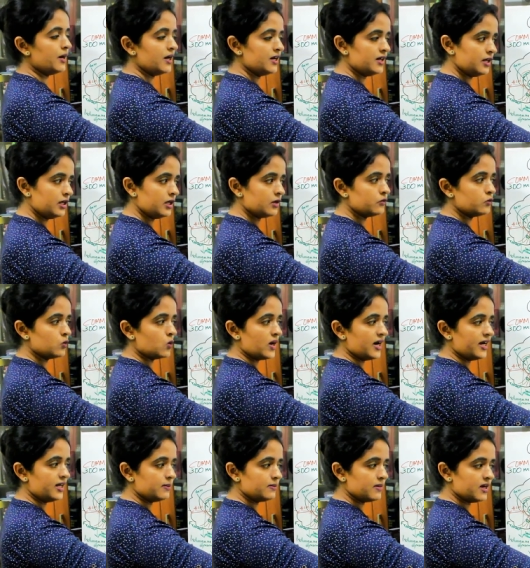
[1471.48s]
bundle of
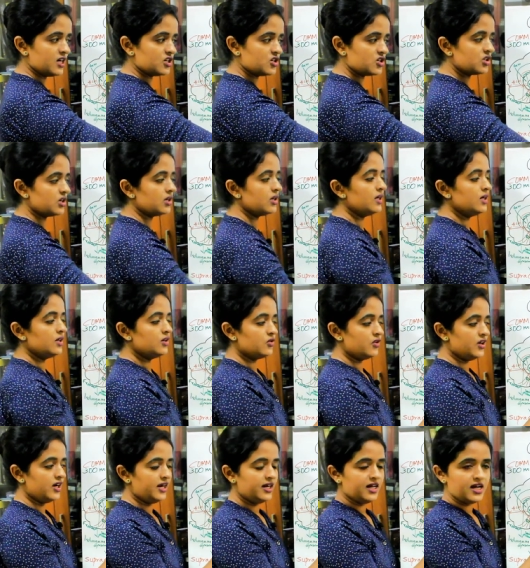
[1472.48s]
white matter
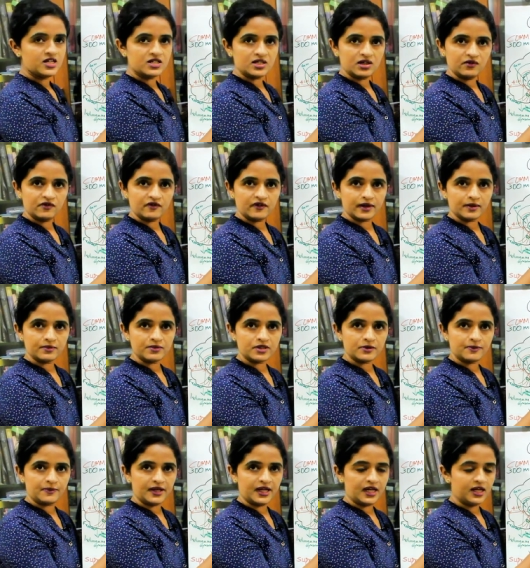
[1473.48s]
radiating from
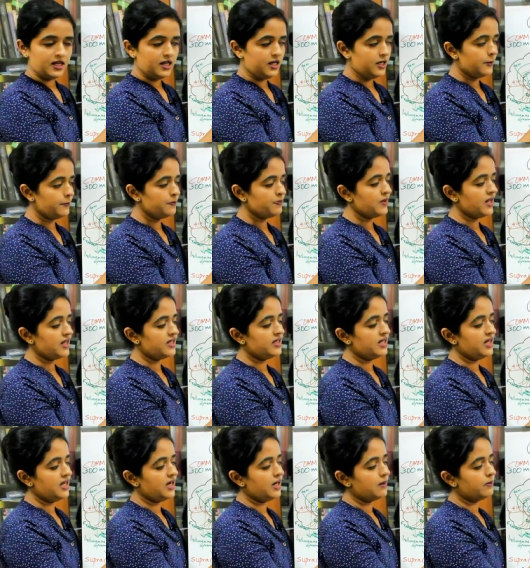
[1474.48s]
splenium
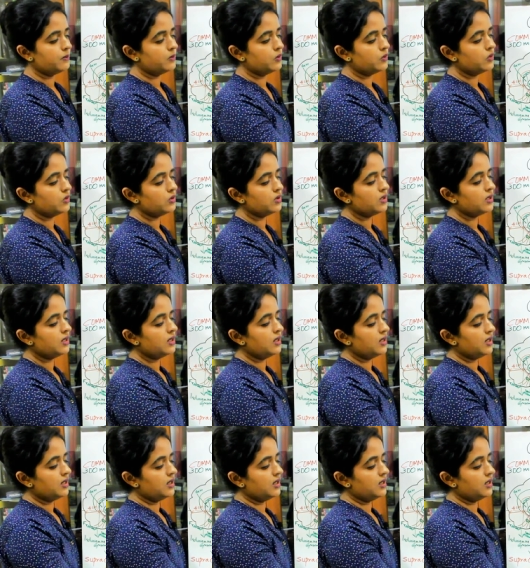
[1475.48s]
and they are more
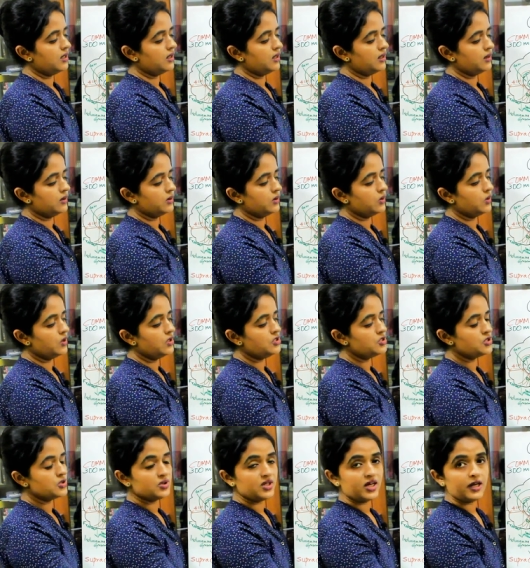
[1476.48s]
uh, going
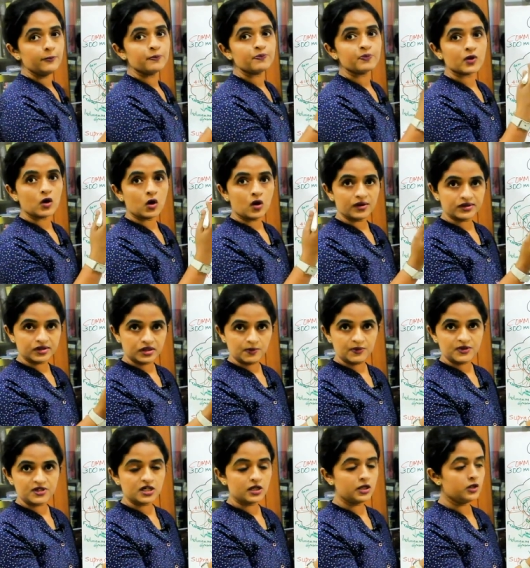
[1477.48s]
to the
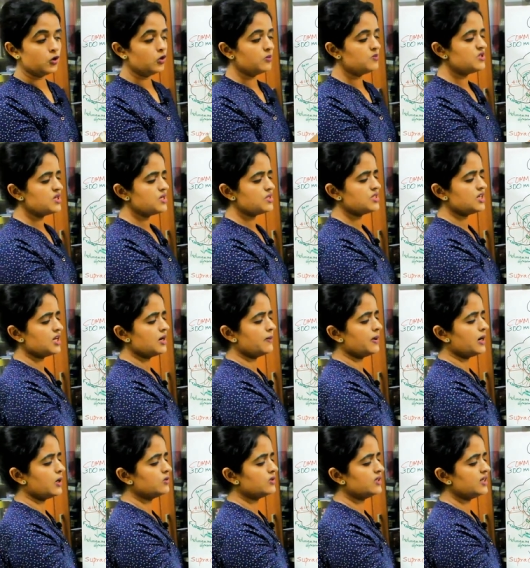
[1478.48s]
occipital lobe just
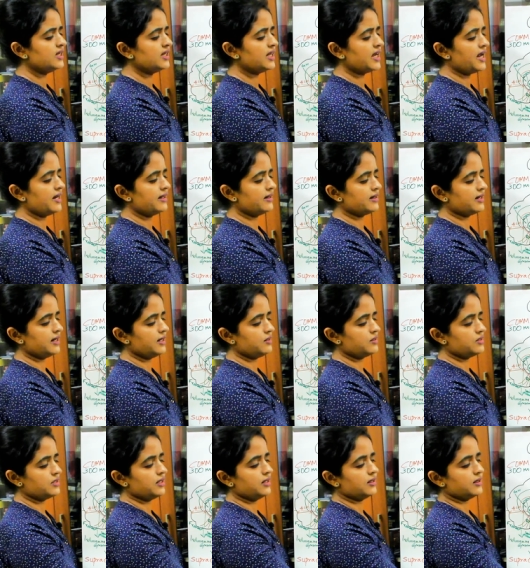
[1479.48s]
above the
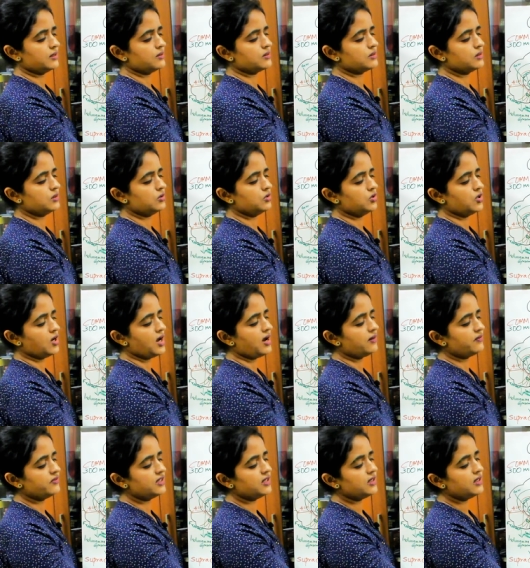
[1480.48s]
calcarine sulcus. You
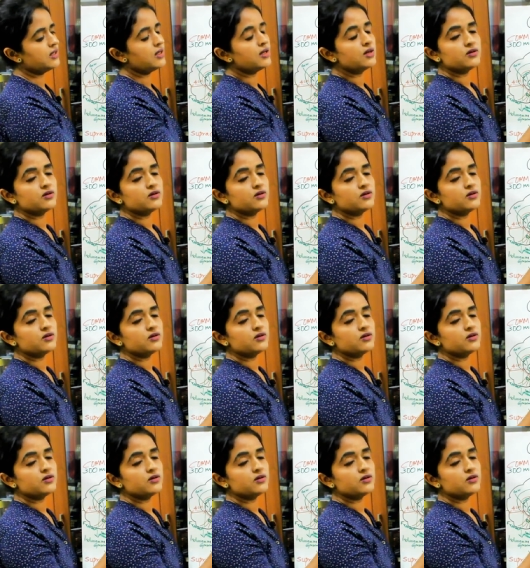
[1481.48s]
have the